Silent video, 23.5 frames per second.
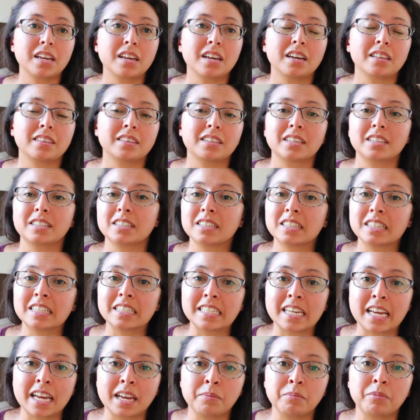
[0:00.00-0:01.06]
at the end of the
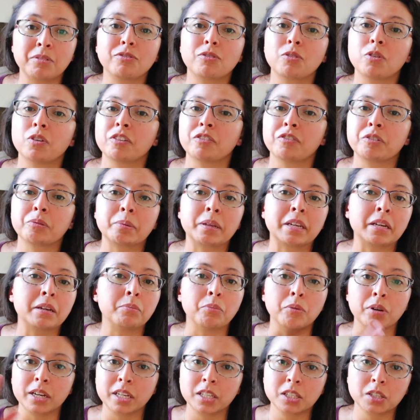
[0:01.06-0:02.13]
day, before everybody
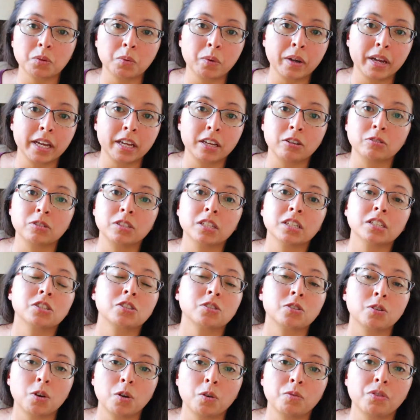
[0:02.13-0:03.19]
breaks away and does
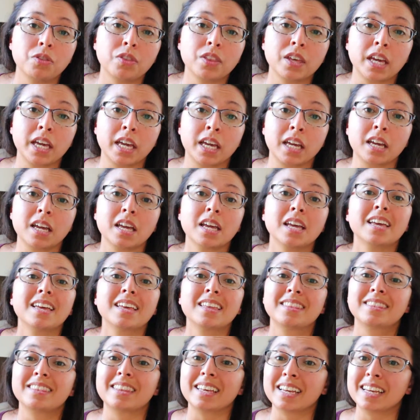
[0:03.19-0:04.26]
their own thing,
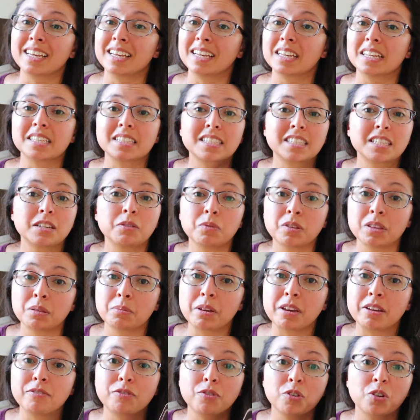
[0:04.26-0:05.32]
they sit with
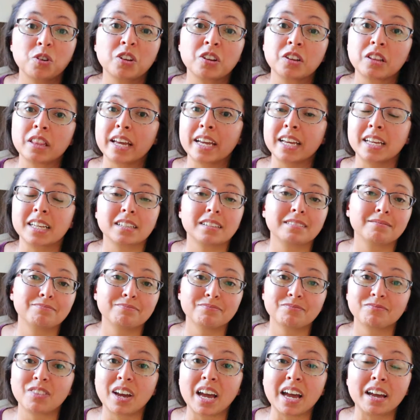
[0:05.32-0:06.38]
me for like
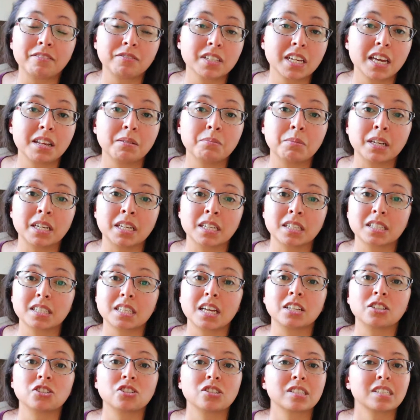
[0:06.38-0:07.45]
5-10 minutes
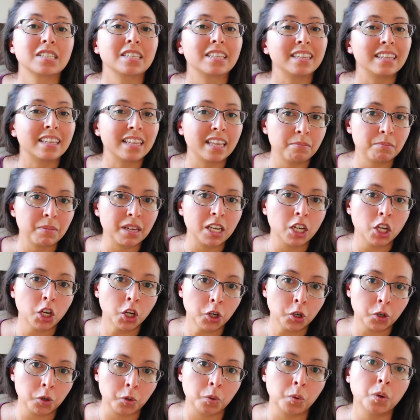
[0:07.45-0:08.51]
and just let me
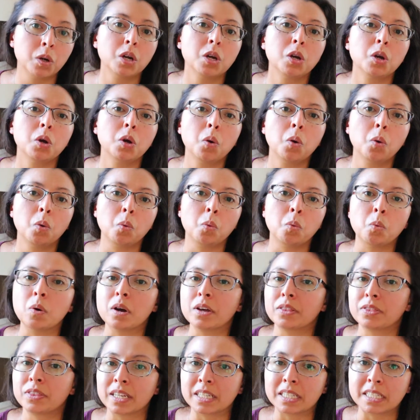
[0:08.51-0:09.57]
know
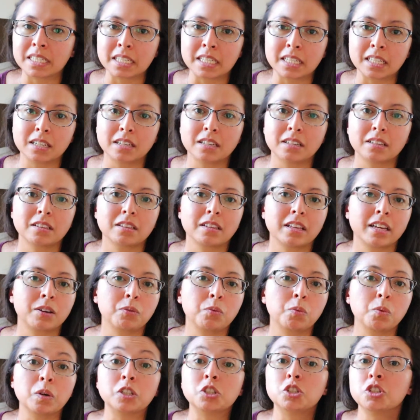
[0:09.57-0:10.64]
what they did. Like,
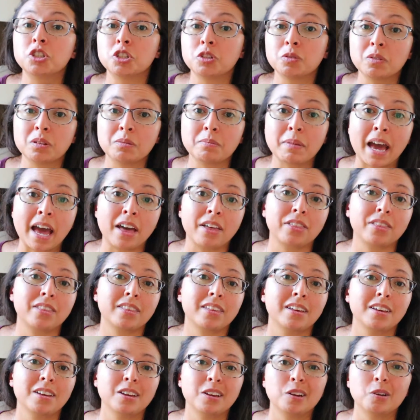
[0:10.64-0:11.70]
what'd you do in math?
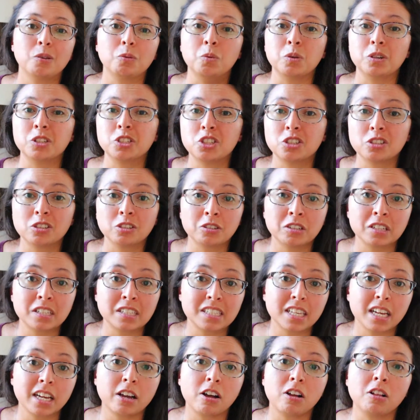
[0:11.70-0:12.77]
What'd you learn in
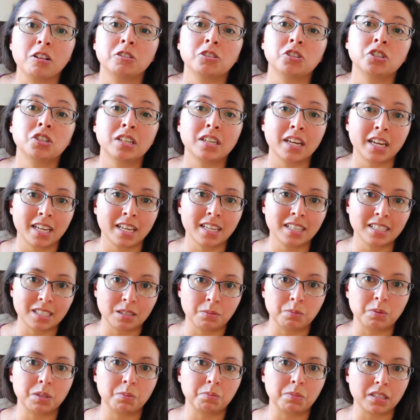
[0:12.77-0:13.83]
psychology? And I get
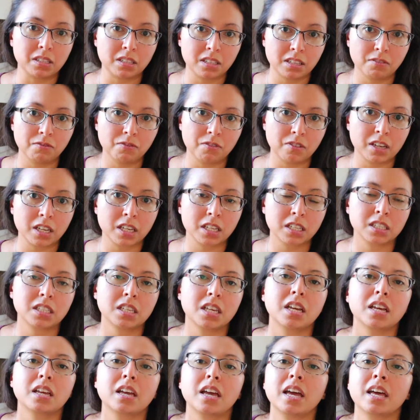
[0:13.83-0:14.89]
some specifics,
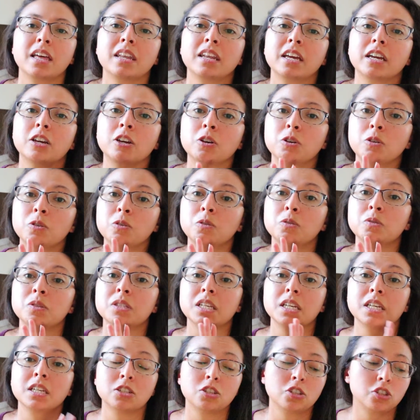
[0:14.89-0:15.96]
and it goes
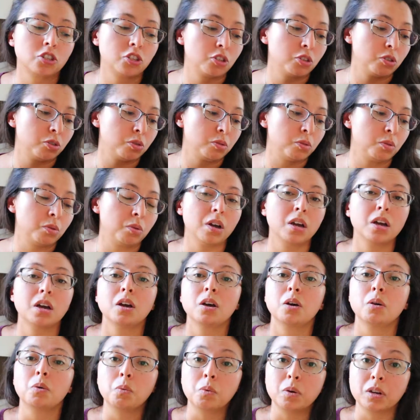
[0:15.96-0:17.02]
into
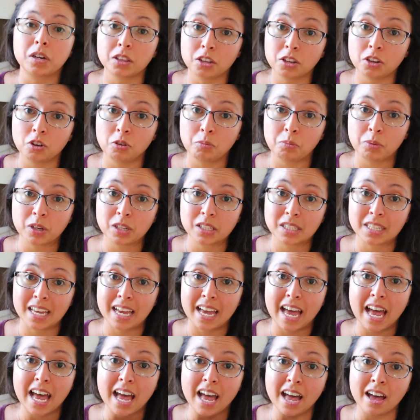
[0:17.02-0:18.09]
one of the notebooks I
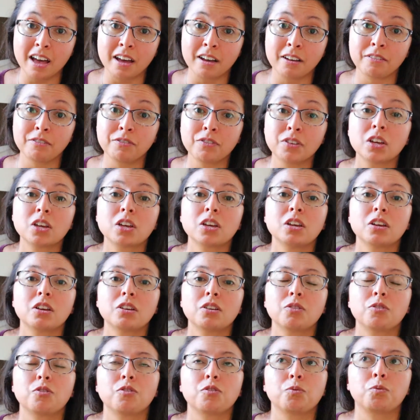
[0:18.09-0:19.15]
have
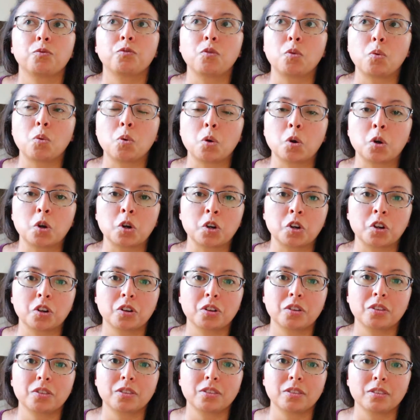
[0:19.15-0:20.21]
for
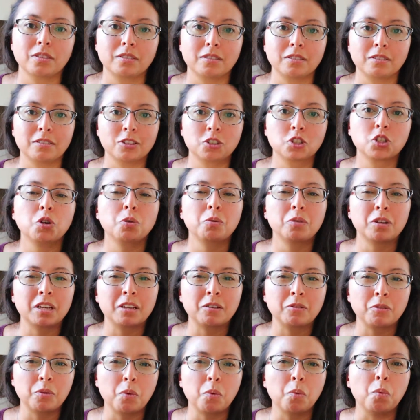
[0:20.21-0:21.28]

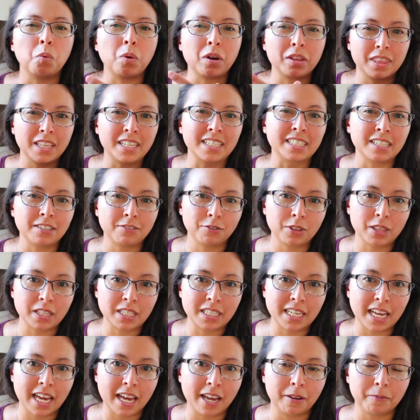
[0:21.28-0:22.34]
showing what they did for the
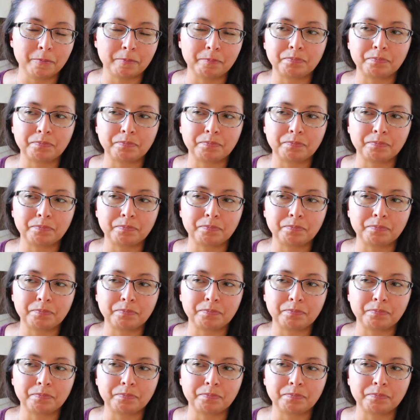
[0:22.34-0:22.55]
day.